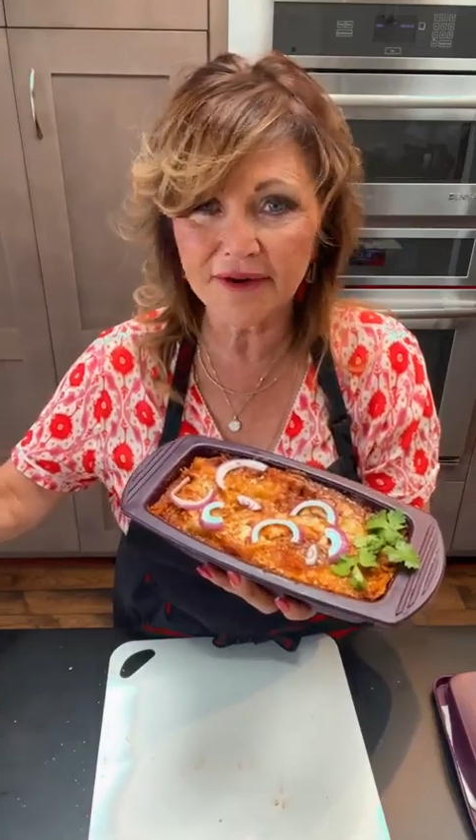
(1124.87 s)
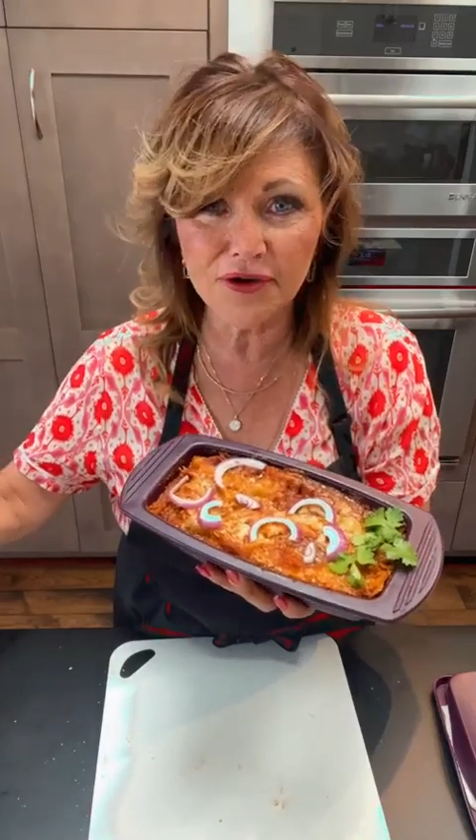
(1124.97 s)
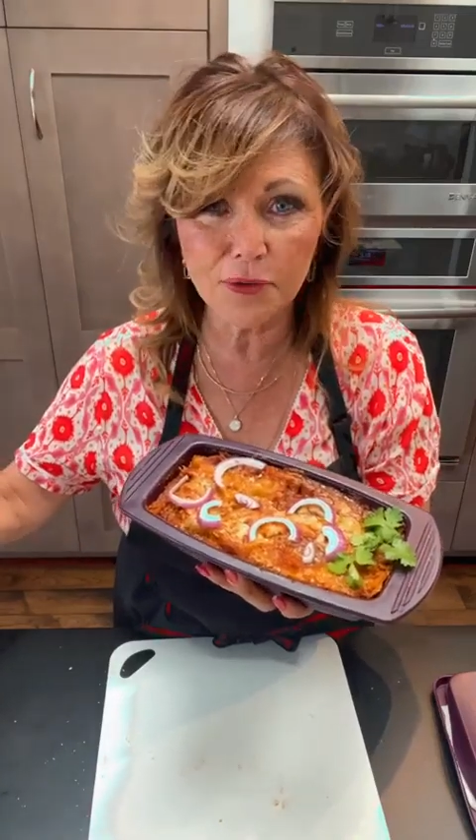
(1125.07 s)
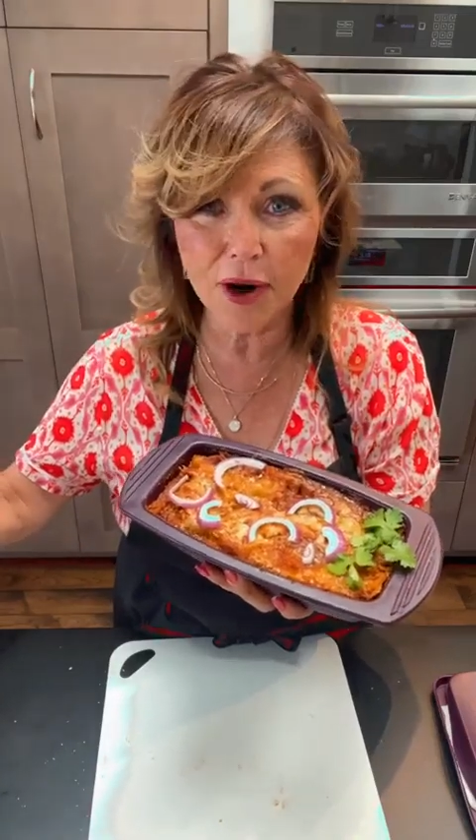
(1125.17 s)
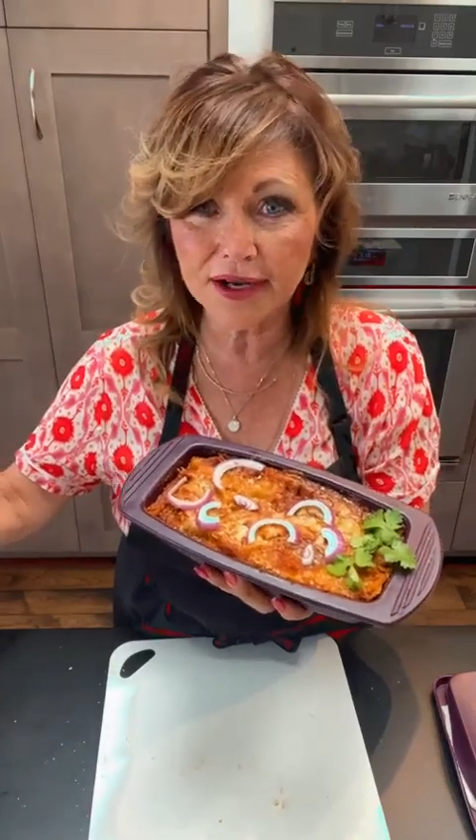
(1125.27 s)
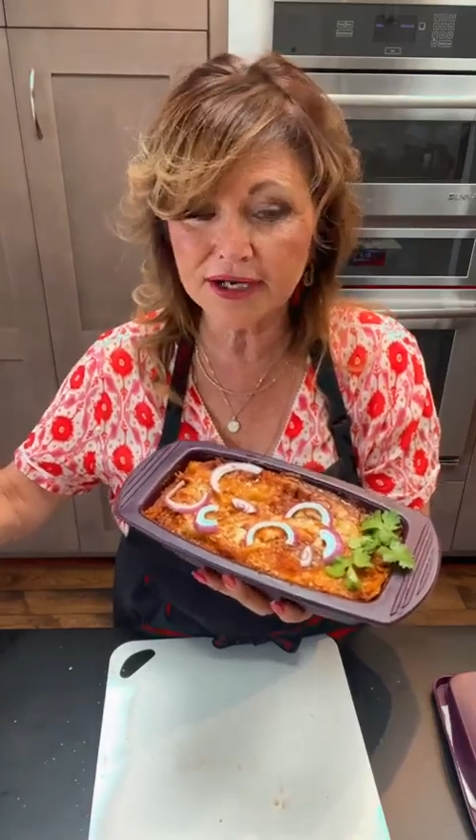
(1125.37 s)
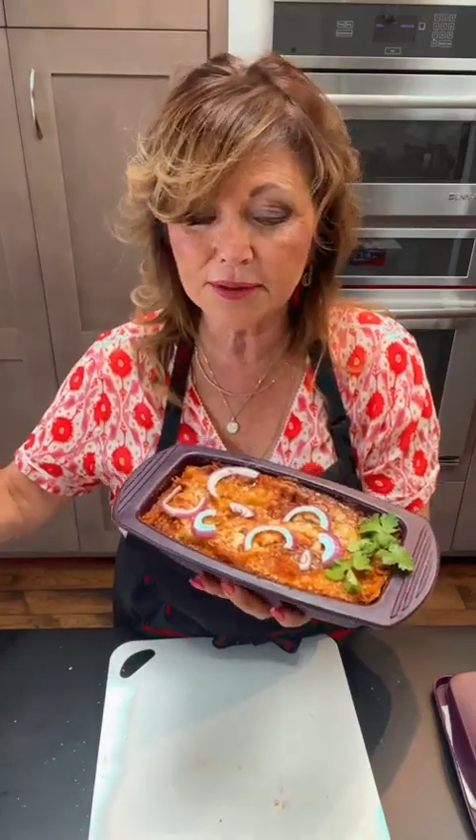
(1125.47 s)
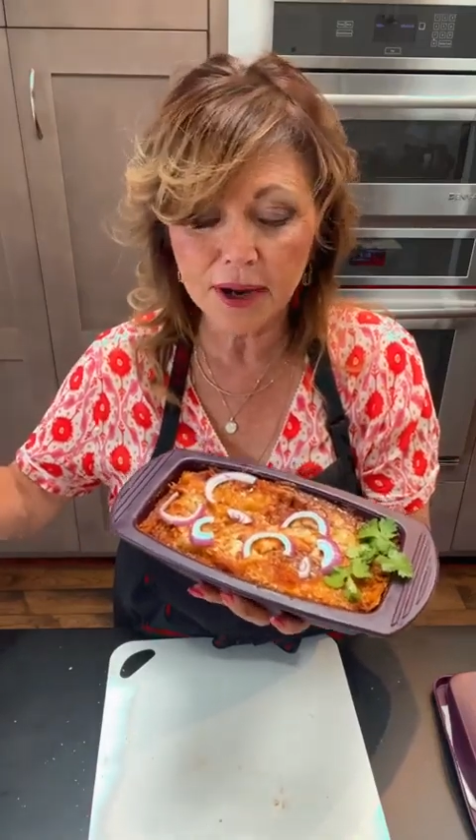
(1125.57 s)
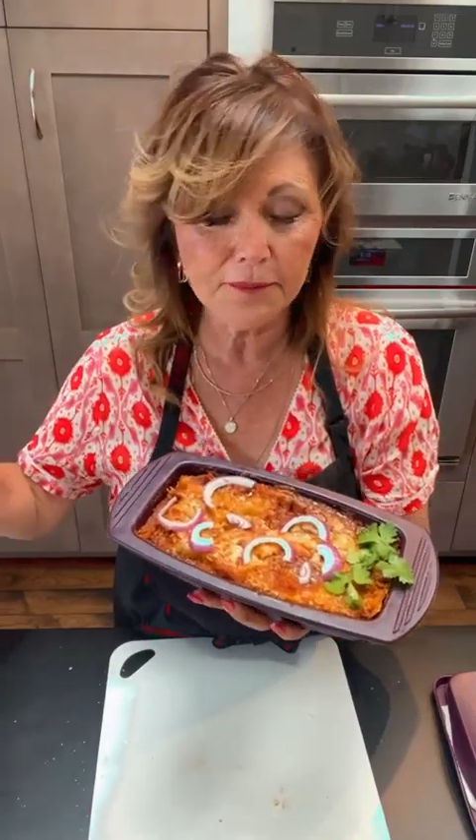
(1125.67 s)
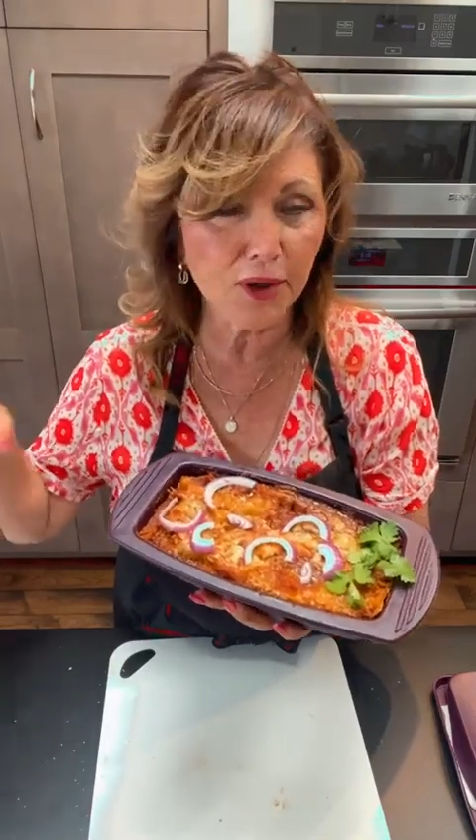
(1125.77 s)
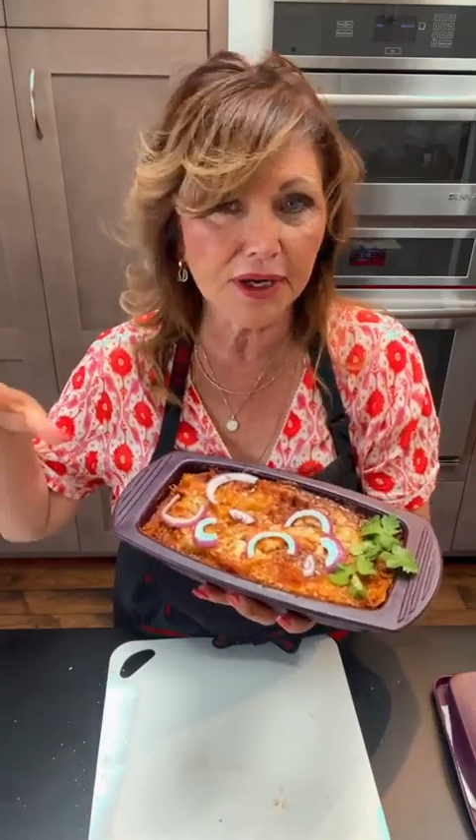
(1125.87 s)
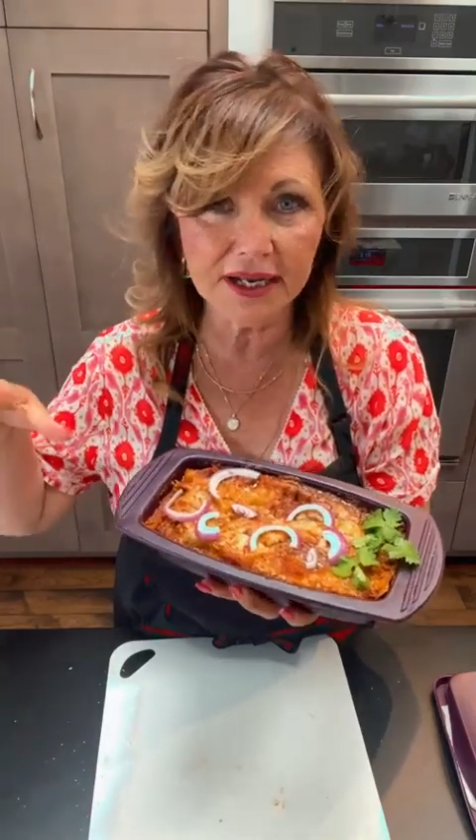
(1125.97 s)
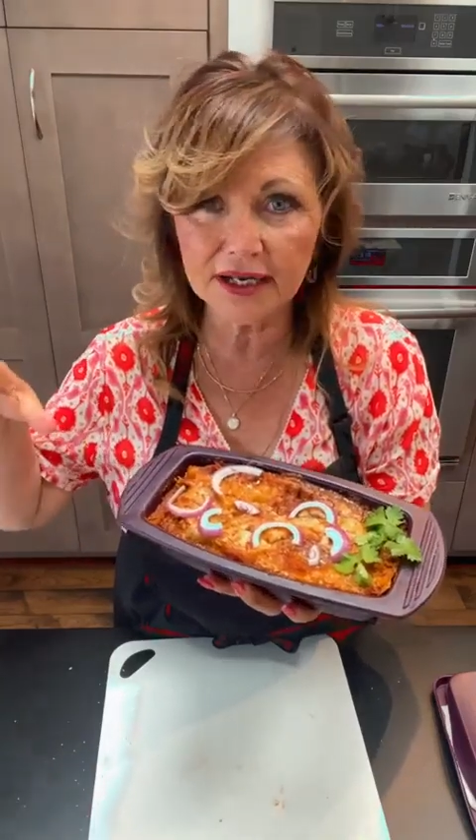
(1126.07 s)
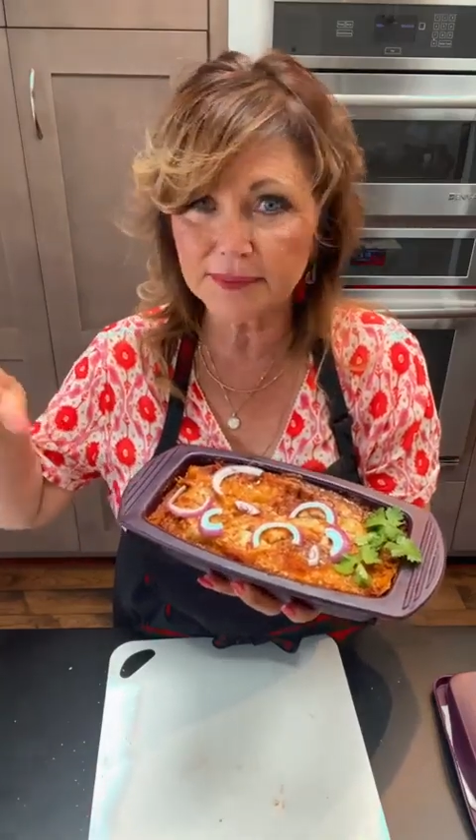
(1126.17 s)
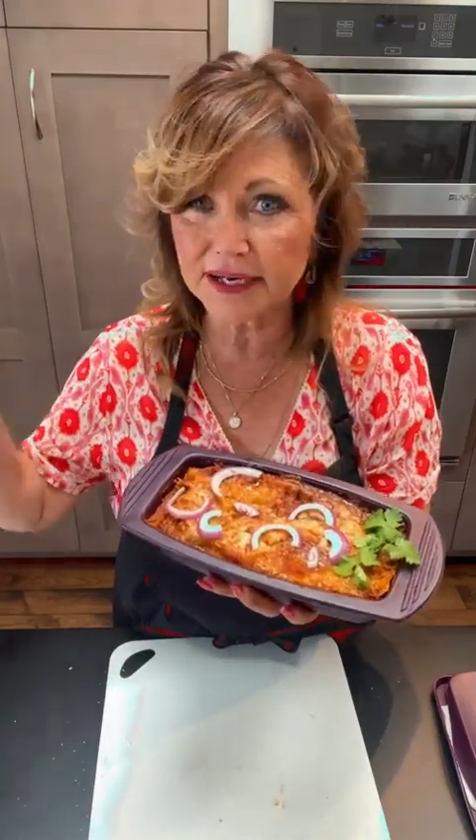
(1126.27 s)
If you wanted, put a little